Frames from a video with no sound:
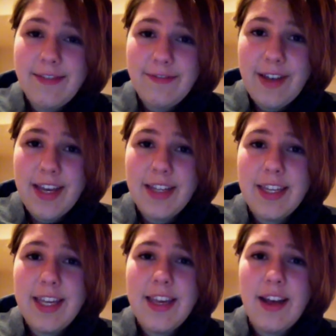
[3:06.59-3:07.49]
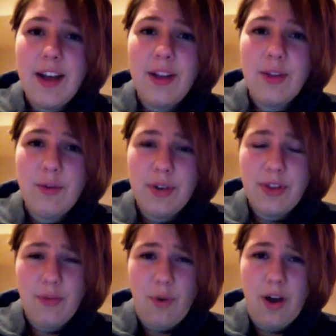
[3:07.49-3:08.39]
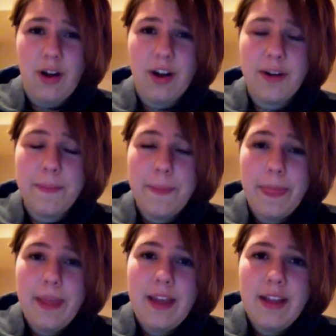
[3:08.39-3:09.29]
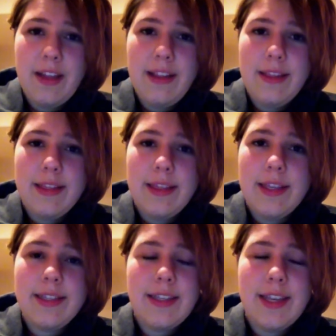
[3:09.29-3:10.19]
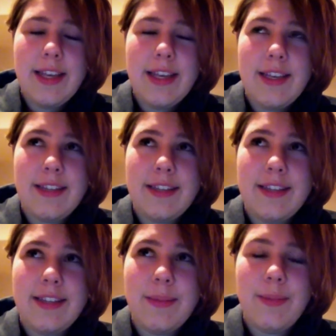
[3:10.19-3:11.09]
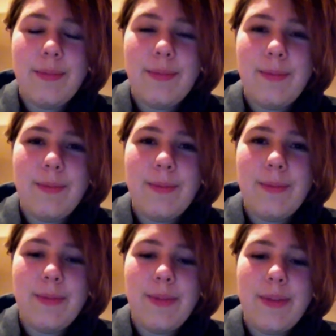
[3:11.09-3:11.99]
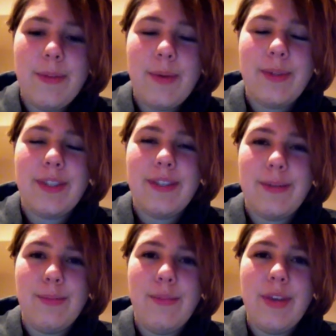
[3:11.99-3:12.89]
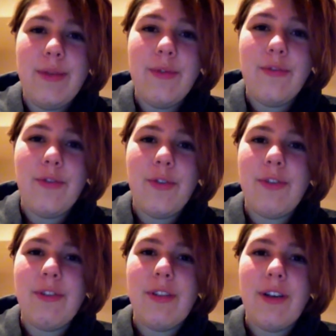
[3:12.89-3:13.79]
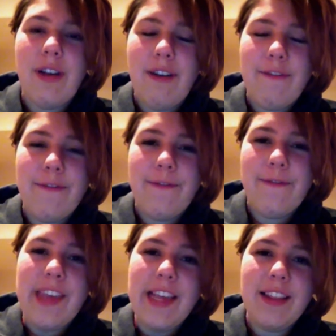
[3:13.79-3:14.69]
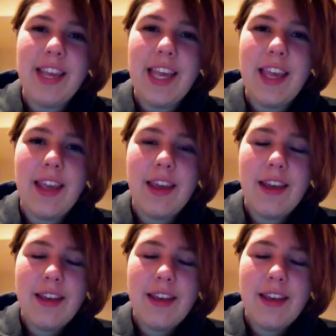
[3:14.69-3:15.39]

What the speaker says: finally, Alone on the Water. This is the most beautiful, feely,